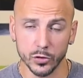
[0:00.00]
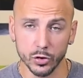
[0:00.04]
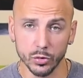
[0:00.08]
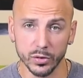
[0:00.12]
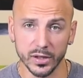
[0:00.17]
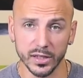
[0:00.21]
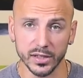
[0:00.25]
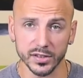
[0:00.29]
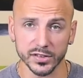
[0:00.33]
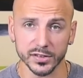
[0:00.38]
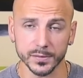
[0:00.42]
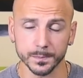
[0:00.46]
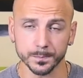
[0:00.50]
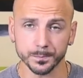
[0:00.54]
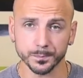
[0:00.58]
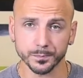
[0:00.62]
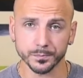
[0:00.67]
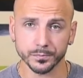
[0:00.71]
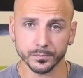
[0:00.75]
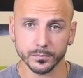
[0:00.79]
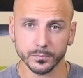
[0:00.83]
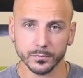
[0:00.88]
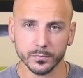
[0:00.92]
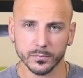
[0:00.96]
do this,
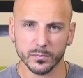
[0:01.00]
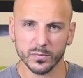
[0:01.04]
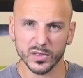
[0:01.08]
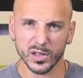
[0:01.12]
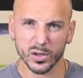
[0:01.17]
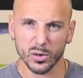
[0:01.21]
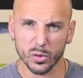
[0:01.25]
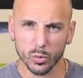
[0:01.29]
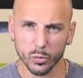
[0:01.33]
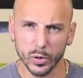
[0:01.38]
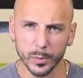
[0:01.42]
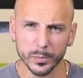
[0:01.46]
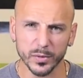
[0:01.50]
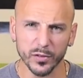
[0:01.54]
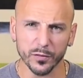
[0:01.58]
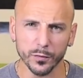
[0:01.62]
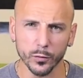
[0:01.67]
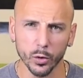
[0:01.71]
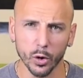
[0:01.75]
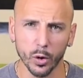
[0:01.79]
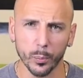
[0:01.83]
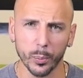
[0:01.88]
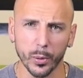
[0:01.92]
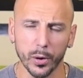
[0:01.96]
rip the
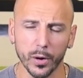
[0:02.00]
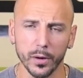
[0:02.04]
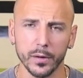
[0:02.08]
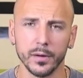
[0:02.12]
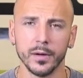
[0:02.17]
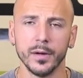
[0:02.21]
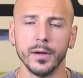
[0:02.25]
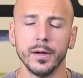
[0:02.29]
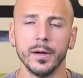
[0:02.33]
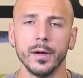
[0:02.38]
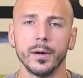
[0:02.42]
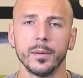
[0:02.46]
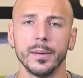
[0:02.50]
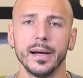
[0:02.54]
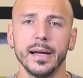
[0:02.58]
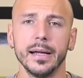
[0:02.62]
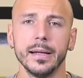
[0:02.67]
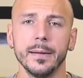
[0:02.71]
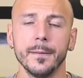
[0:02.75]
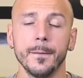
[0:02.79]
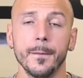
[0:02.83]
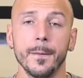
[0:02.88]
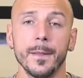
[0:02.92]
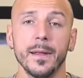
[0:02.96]
floor apart,
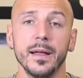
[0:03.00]
right?